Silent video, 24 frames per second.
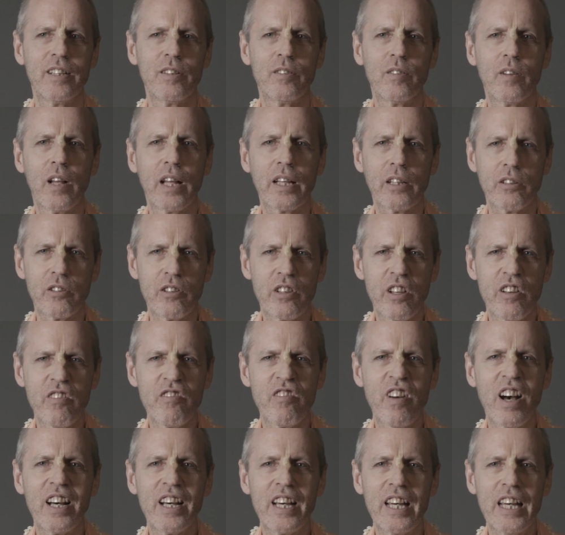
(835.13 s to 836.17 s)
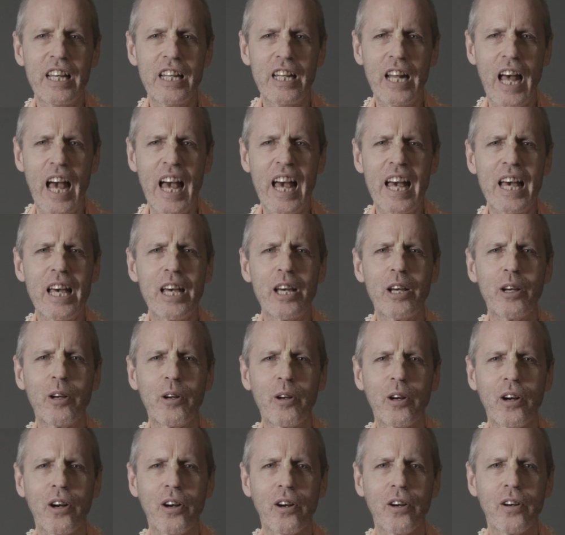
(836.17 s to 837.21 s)
like divine
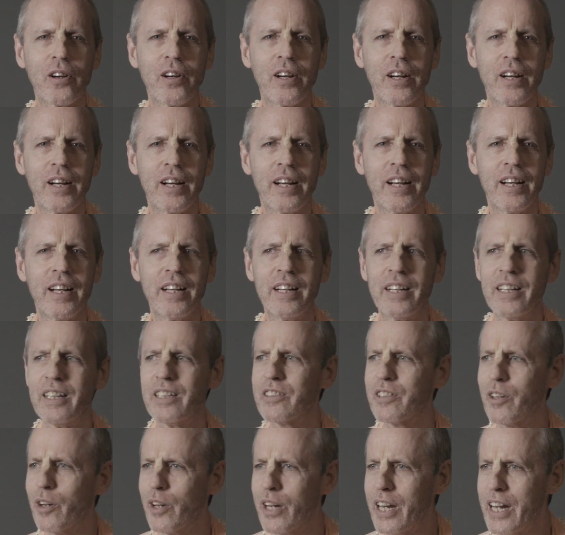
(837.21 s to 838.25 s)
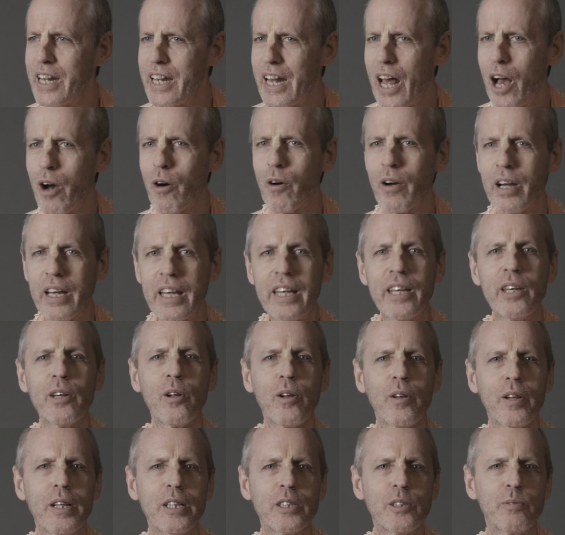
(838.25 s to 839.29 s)
anger. He's going to now
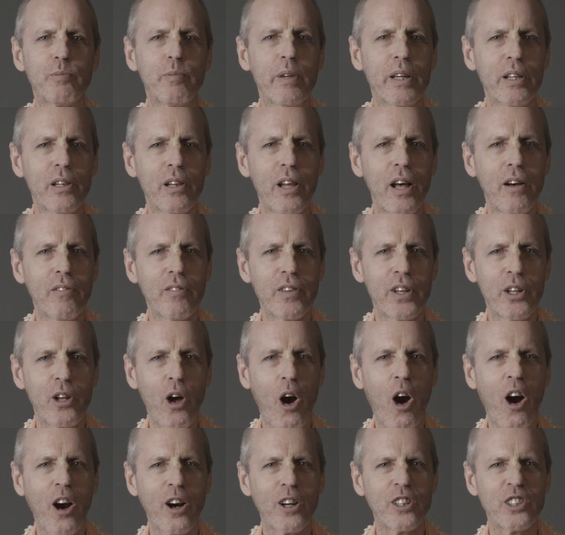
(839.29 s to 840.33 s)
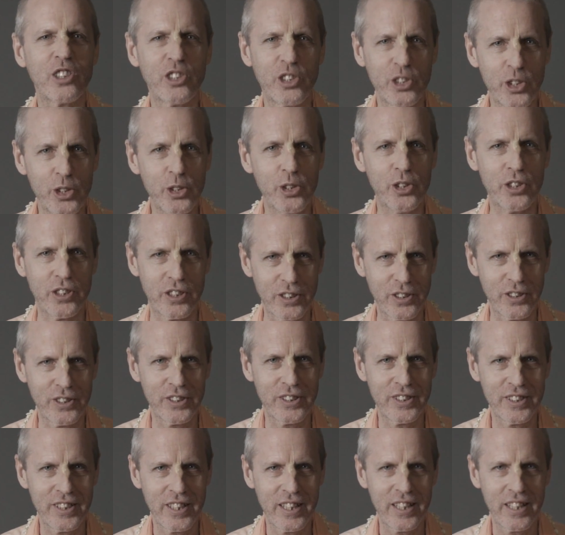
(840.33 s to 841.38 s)
kill his beloved Arjun.
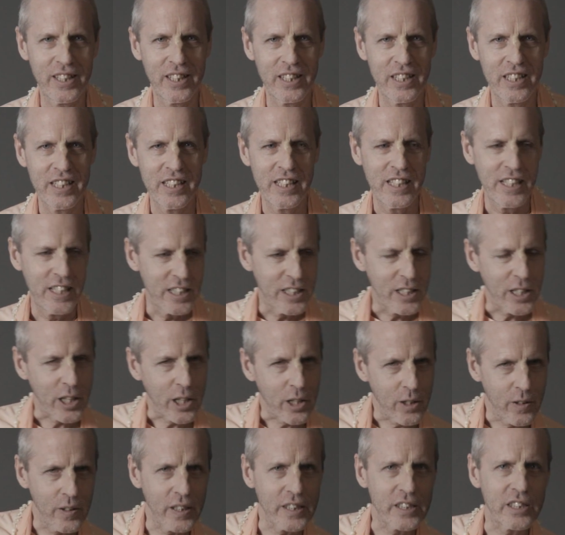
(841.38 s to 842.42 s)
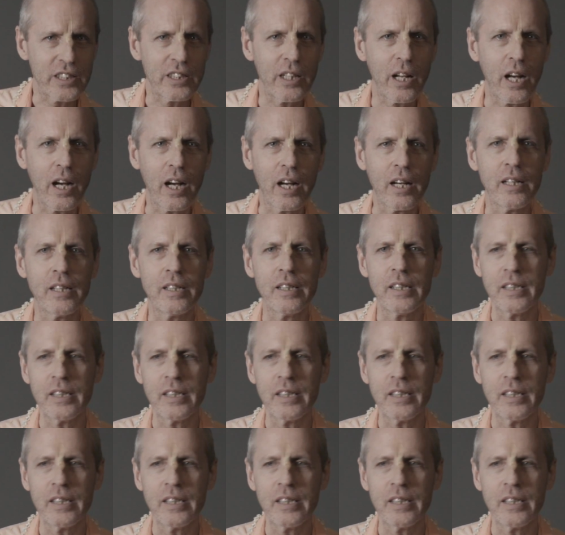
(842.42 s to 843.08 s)
That Krishna